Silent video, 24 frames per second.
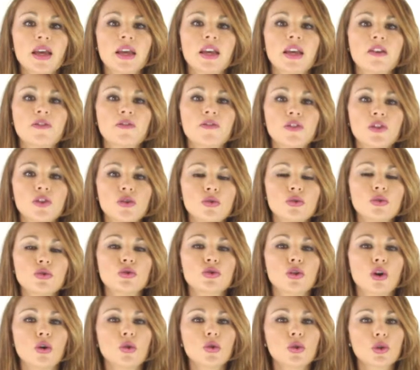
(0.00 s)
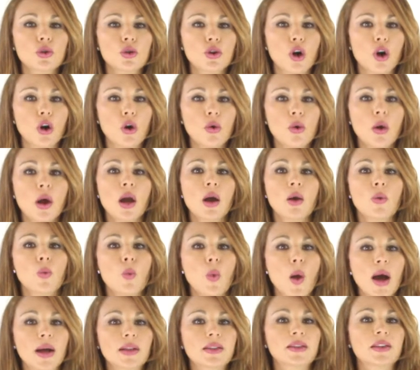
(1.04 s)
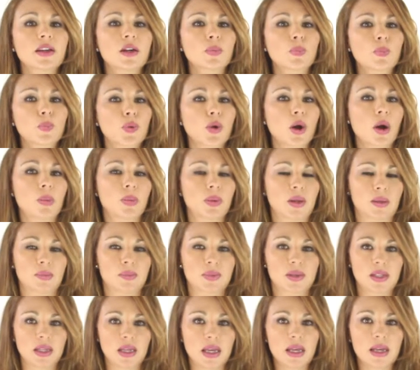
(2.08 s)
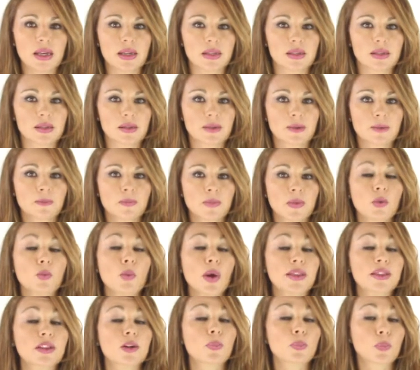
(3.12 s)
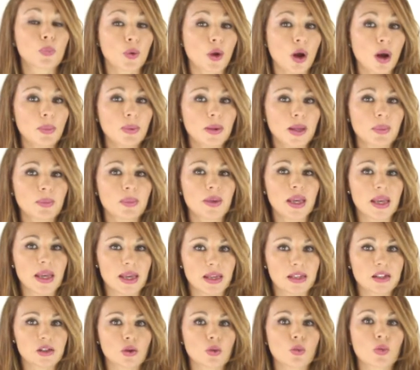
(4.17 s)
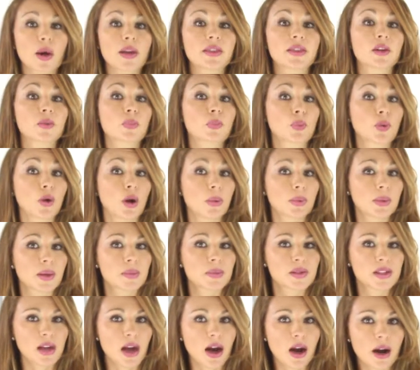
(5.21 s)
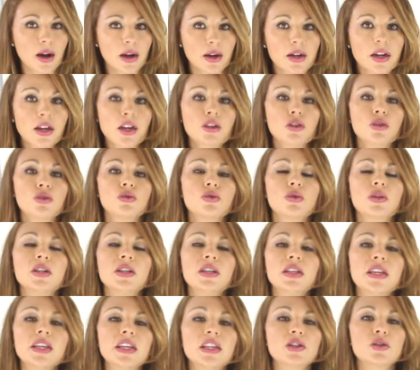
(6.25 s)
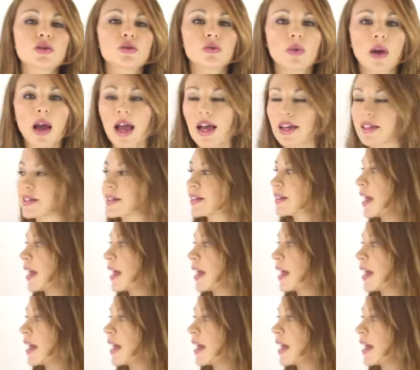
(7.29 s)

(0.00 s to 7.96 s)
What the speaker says: if you don't know what their problems is. What their problem is or what their problems are. You need to ask